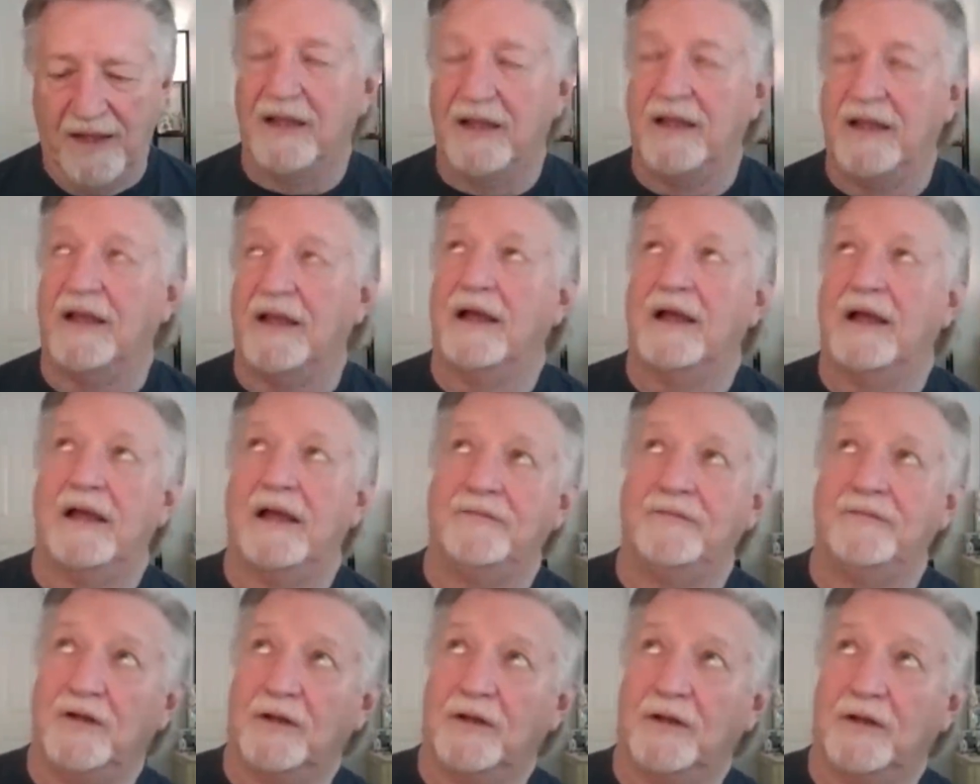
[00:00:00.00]
if you
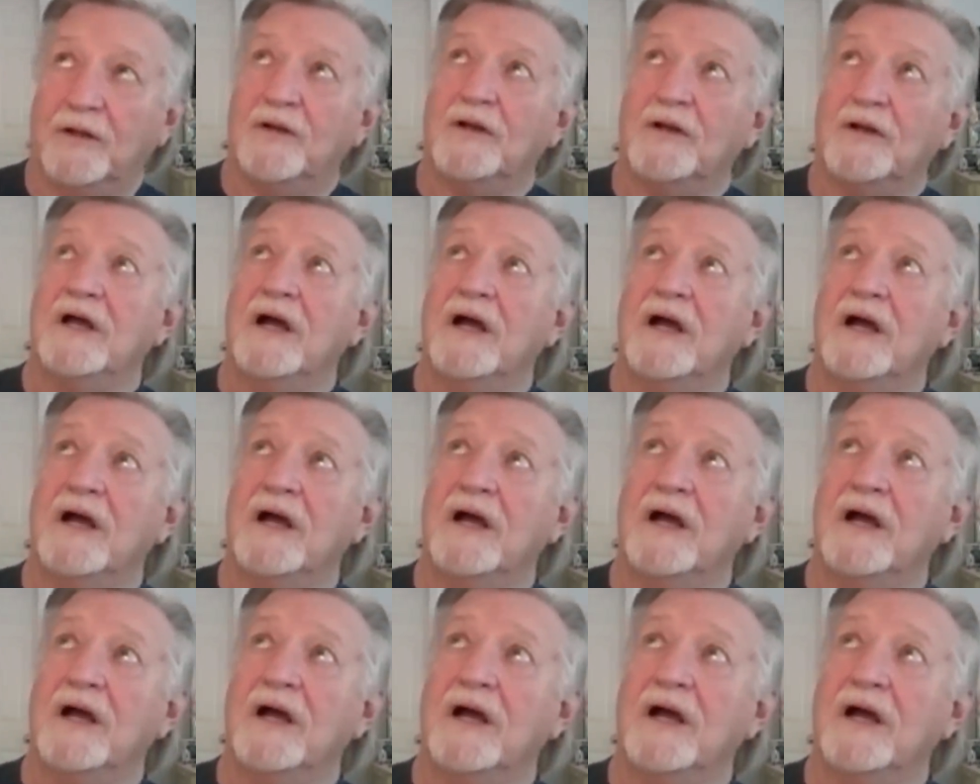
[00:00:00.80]
look up on the
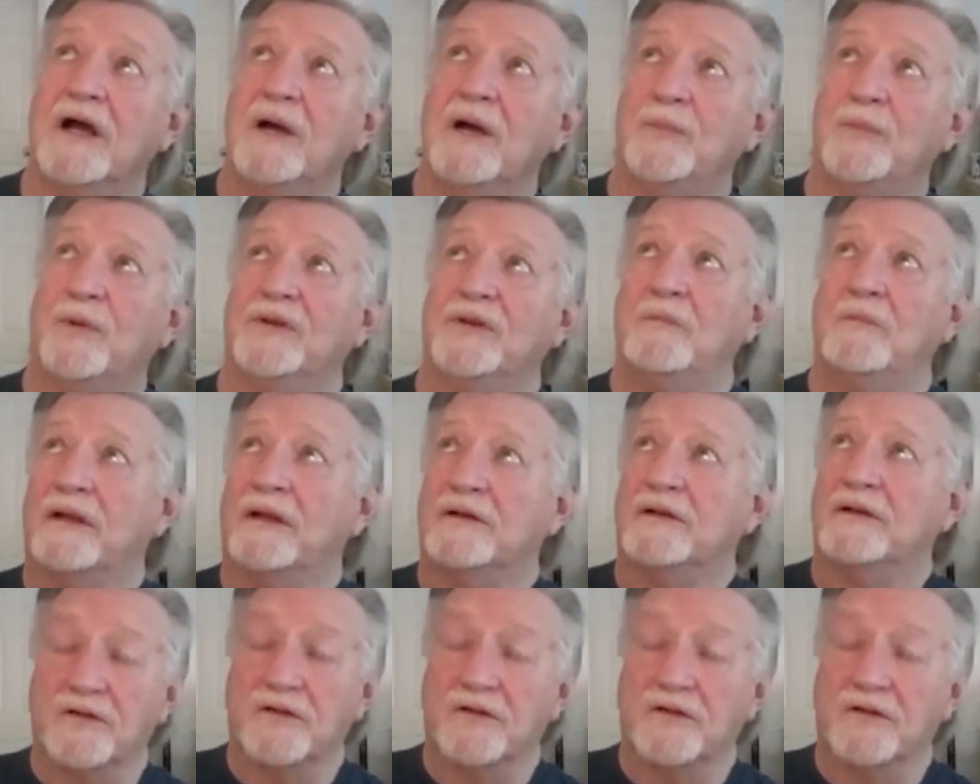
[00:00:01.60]
monitors there are